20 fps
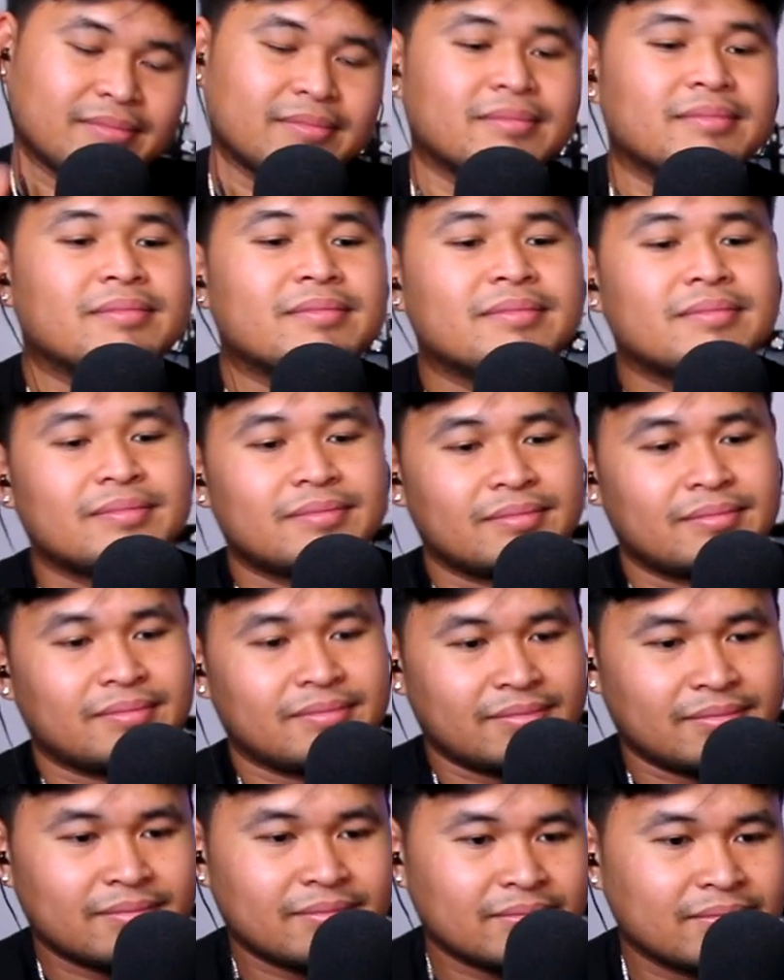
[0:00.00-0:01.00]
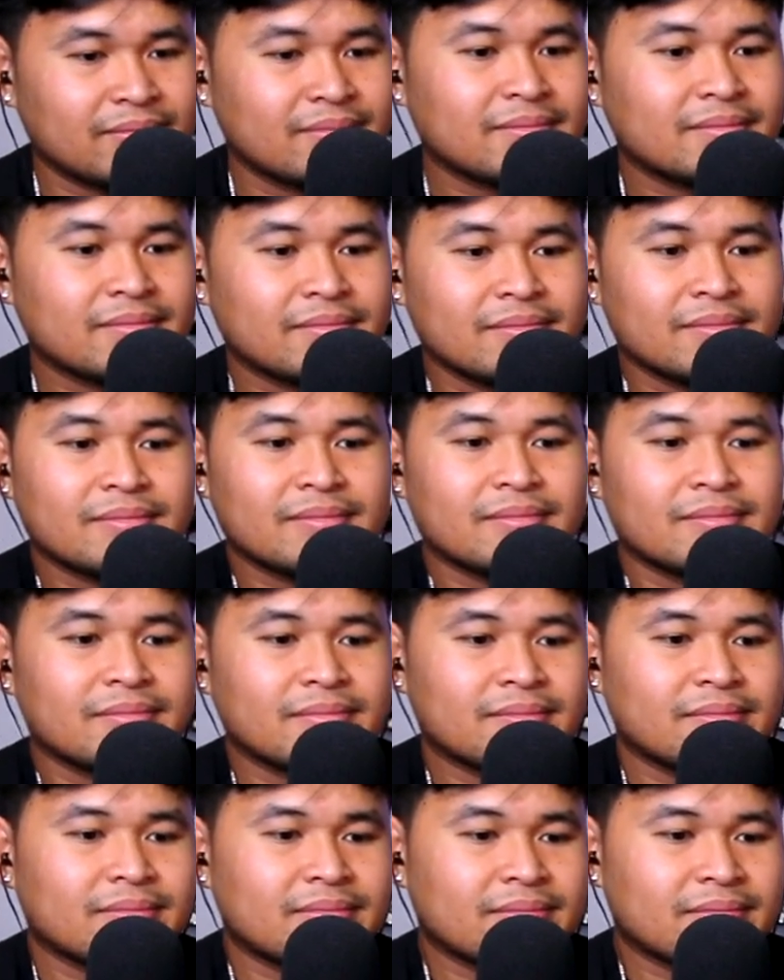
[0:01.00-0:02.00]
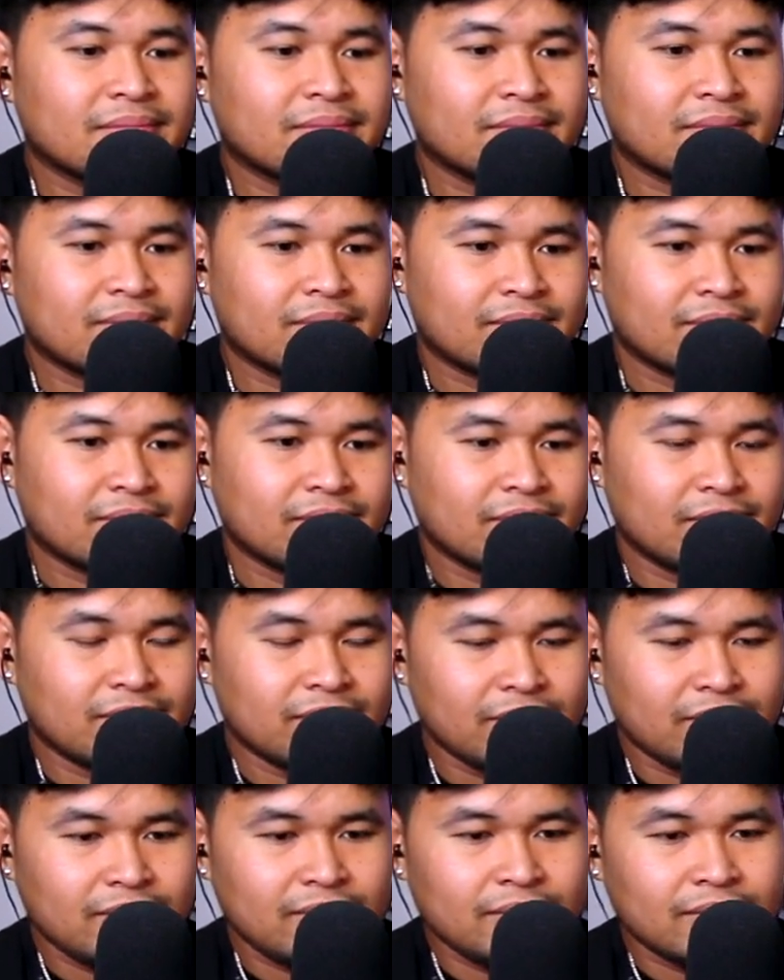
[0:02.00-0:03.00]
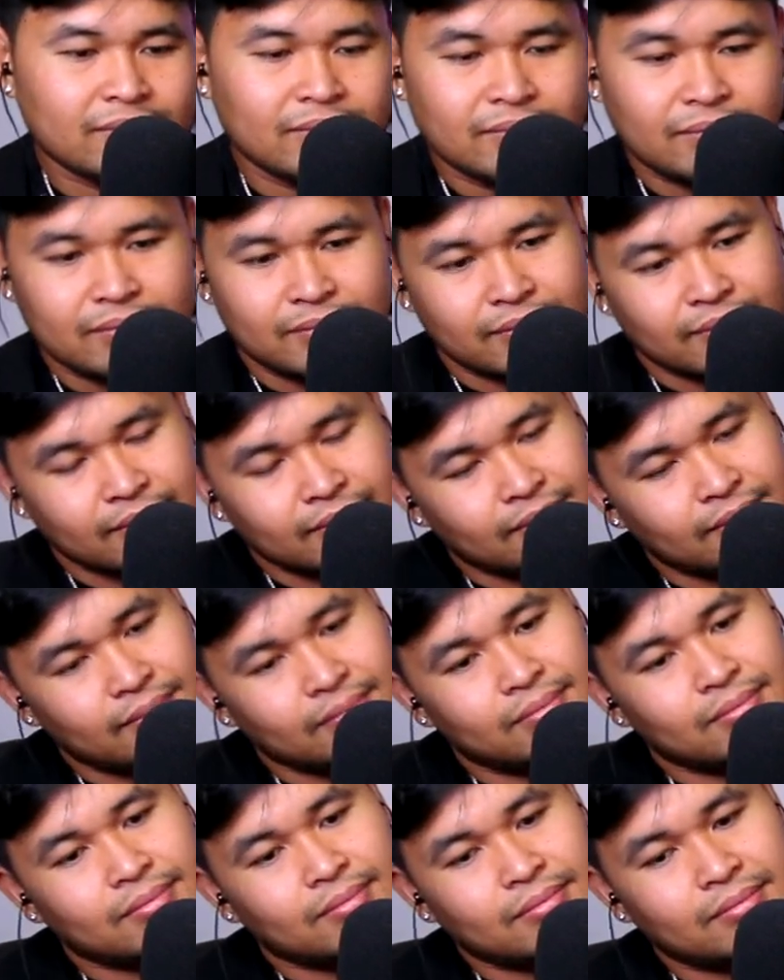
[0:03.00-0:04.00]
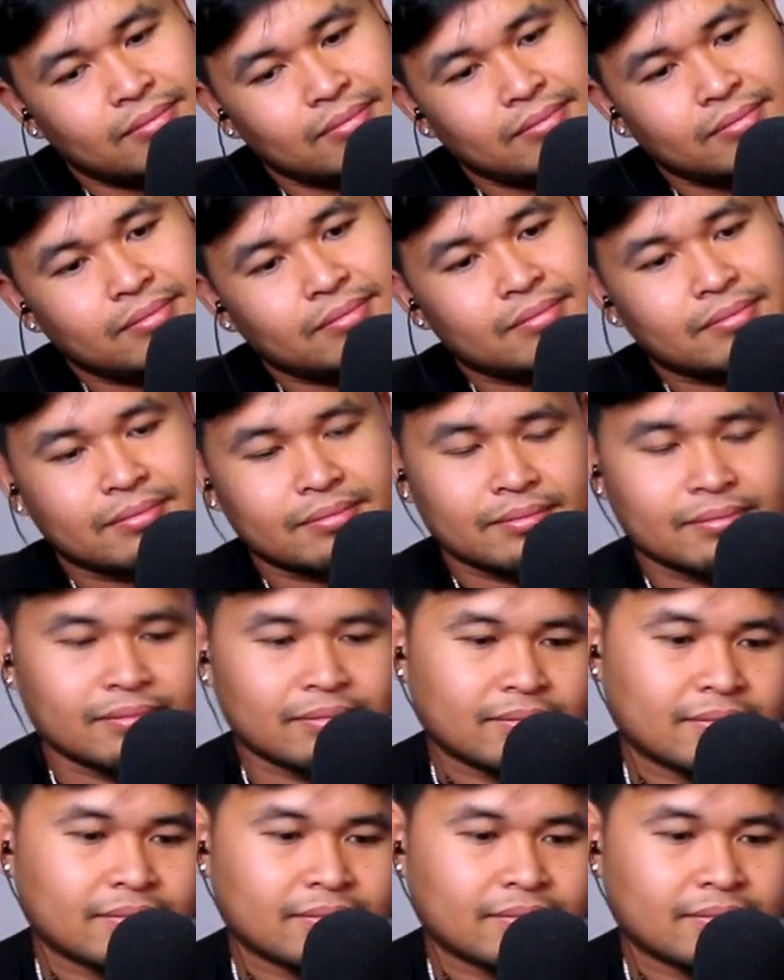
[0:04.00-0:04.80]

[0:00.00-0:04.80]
This person isn't speaking.